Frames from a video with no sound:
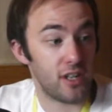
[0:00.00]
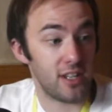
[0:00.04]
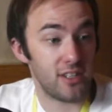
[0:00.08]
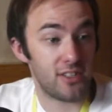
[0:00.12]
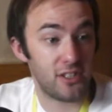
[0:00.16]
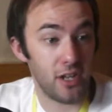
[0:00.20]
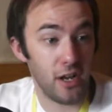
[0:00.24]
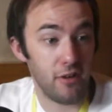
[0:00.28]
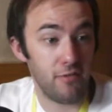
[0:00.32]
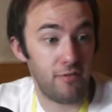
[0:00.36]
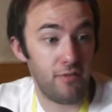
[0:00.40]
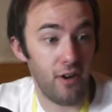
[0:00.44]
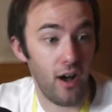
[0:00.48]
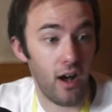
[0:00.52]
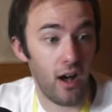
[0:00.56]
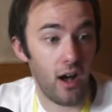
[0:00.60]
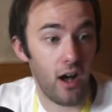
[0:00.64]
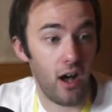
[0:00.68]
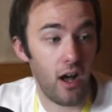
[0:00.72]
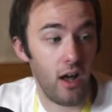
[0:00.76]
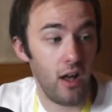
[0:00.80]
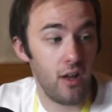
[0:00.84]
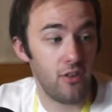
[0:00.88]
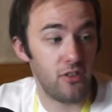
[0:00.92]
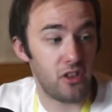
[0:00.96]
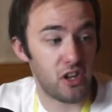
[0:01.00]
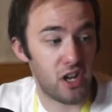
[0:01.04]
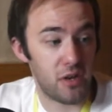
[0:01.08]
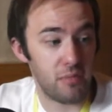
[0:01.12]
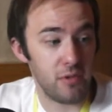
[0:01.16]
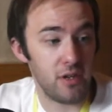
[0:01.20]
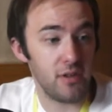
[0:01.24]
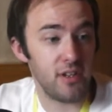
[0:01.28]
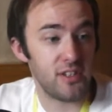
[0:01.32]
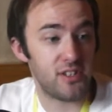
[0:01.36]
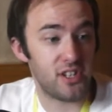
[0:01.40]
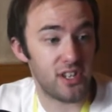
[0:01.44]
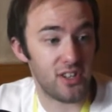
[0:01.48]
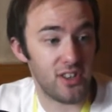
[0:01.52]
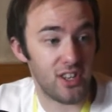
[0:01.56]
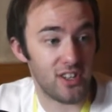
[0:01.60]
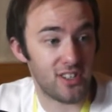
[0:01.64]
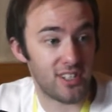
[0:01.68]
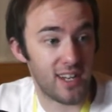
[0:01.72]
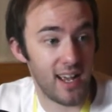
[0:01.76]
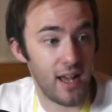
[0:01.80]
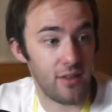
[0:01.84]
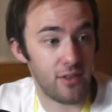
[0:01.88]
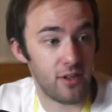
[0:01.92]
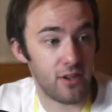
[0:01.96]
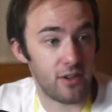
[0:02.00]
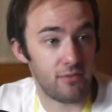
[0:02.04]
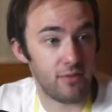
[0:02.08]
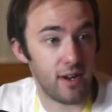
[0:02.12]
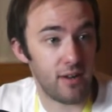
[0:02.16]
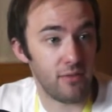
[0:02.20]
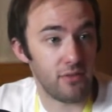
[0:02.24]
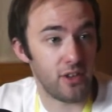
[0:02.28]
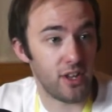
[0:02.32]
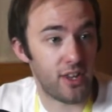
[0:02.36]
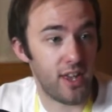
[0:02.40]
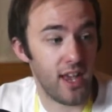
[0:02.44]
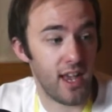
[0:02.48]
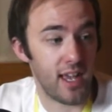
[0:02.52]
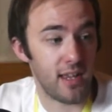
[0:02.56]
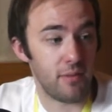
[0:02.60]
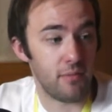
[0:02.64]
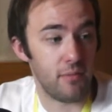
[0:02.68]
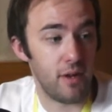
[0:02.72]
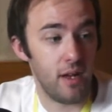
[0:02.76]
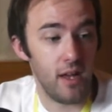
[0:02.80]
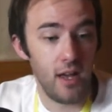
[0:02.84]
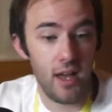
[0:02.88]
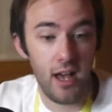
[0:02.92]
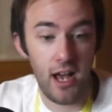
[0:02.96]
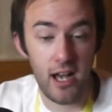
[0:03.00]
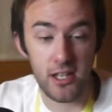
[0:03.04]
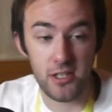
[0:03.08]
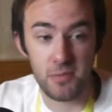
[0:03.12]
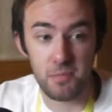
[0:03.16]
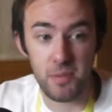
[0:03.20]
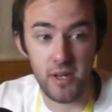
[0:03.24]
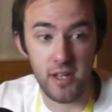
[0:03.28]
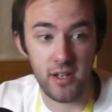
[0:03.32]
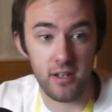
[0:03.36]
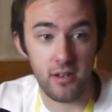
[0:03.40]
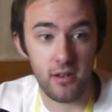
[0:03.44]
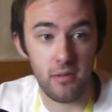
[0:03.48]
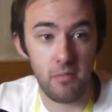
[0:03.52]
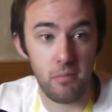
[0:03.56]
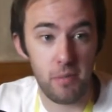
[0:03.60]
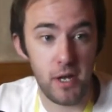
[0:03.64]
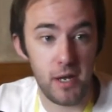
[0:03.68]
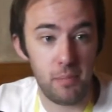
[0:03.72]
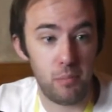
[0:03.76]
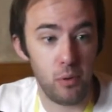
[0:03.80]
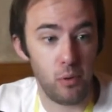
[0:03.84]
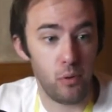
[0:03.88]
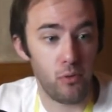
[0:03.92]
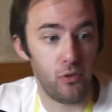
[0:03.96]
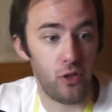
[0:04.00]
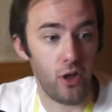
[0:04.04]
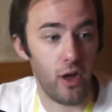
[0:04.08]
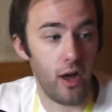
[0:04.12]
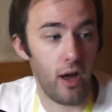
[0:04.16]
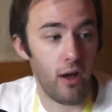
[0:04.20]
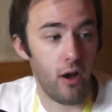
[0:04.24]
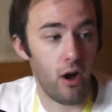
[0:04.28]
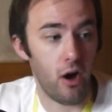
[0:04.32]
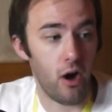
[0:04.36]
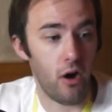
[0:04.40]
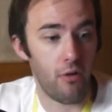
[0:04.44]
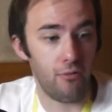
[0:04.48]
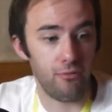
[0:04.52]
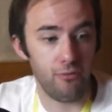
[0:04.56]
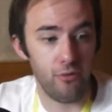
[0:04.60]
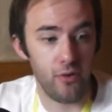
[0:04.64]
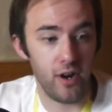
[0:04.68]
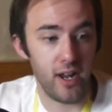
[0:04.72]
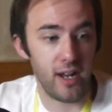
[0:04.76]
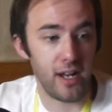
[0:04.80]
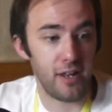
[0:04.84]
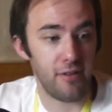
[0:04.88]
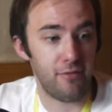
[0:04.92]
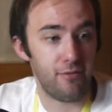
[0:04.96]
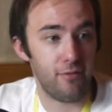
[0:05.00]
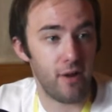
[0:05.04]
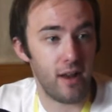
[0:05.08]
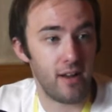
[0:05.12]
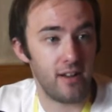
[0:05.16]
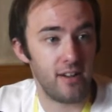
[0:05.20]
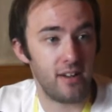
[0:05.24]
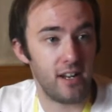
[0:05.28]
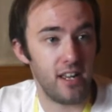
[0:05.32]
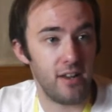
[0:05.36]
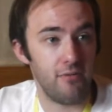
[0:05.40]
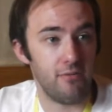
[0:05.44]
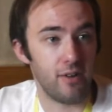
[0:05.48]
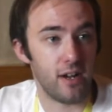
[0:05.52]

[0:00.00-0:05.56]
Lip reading: so far, the community that's gathered around the game has been people that are really friendly,